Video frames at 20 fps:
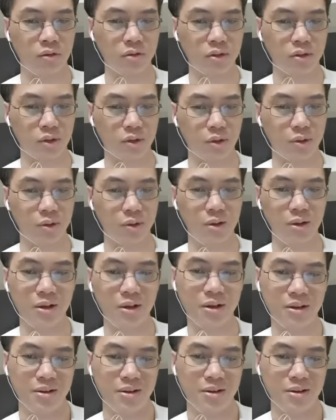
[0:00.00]
So
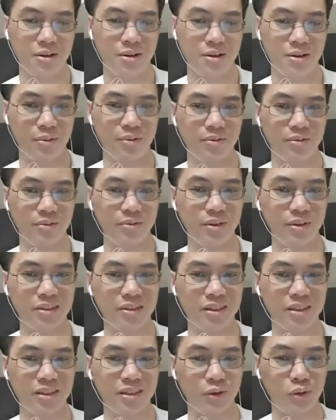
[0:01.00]
we'll
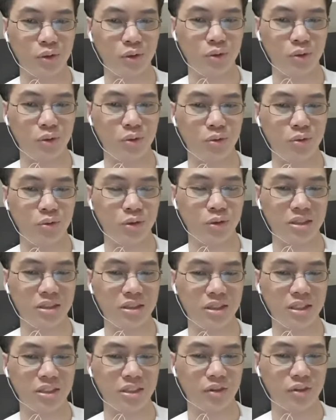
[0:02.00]
just have to use
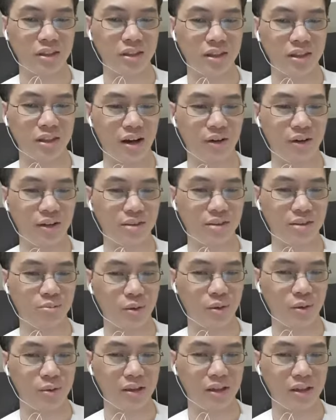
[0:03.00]
this for now, and it's
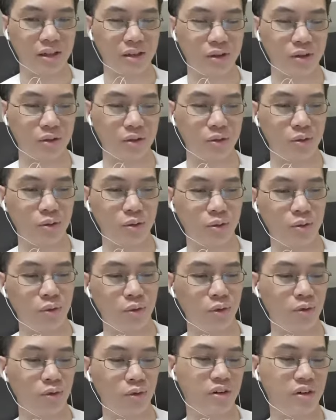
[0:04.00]
probably not going to look
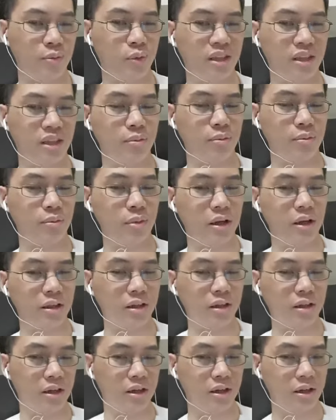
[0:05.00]
very pretty. But
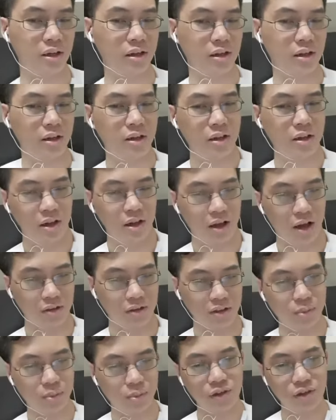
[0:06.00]
uh, I'll
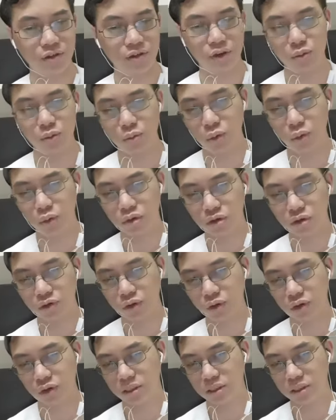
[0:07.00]
just be giving most of
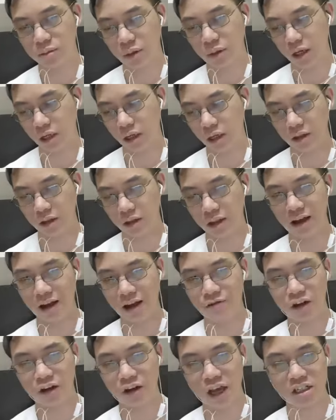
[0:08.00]
you guys my live
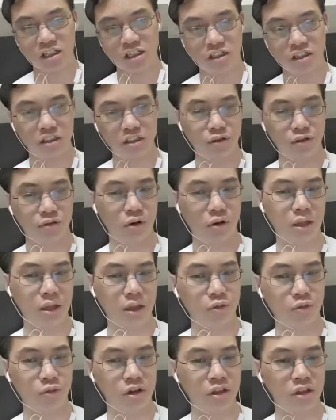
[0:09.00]
reactions and while
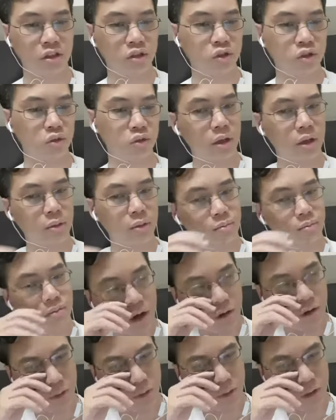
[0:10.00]
I'm reading through, and
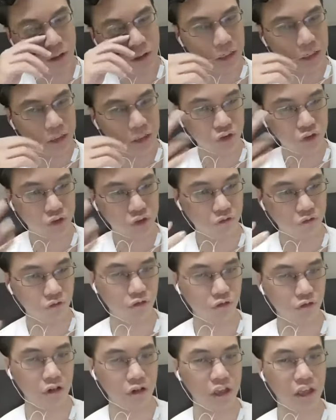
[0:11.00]
I'll be like
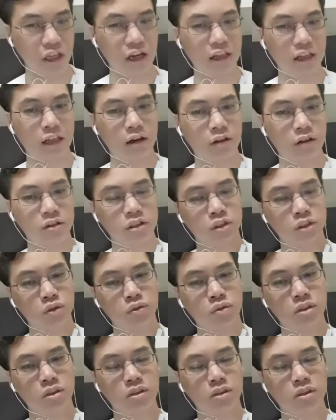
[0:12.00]
reading aloud just to
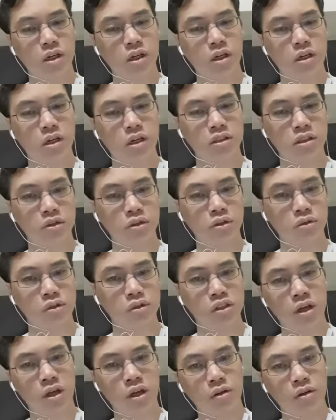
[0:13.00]
uh, just to
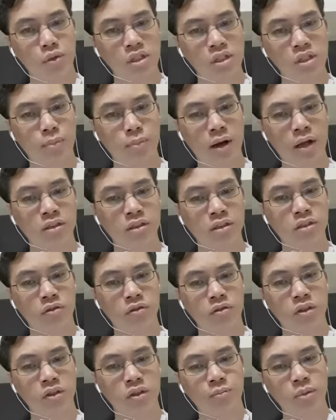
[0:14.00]
tell you which parts
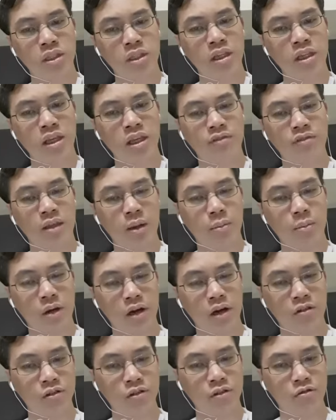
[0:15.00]
of the PDF that I'm
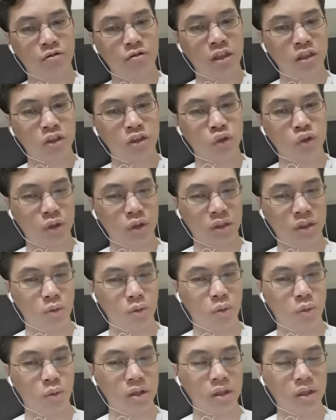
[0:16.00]
currently reading through at the
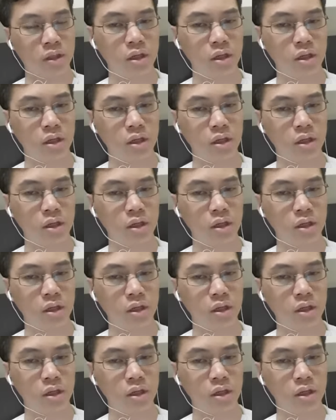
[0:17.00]
moment.